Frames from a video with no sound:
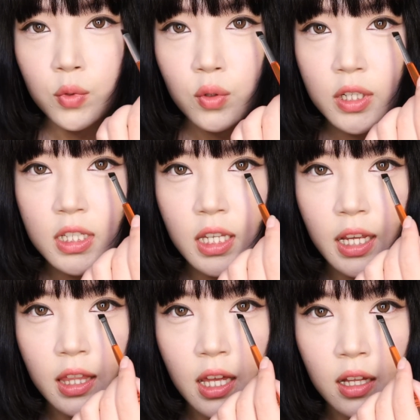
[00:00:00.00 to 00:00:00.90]
going to
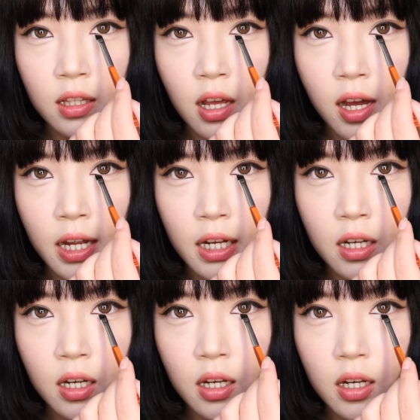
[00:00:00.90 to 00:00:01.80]
take that
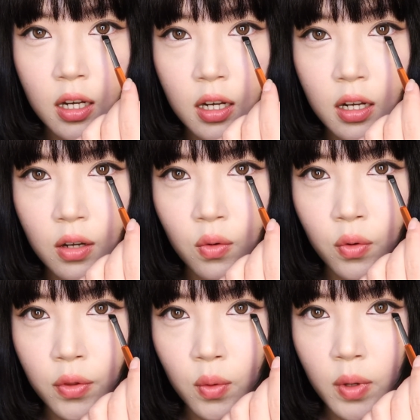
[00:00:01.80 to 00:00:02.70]
line
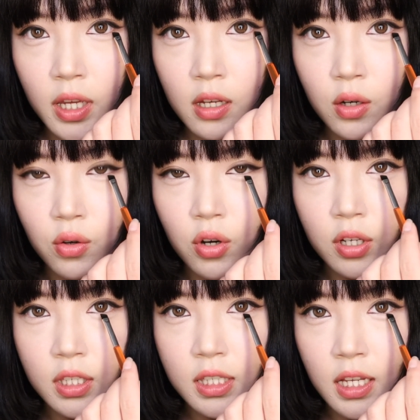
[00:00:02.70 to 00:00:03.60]
all the way
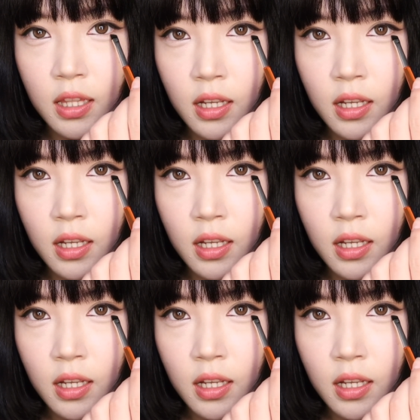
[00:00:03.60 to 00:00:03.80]
across and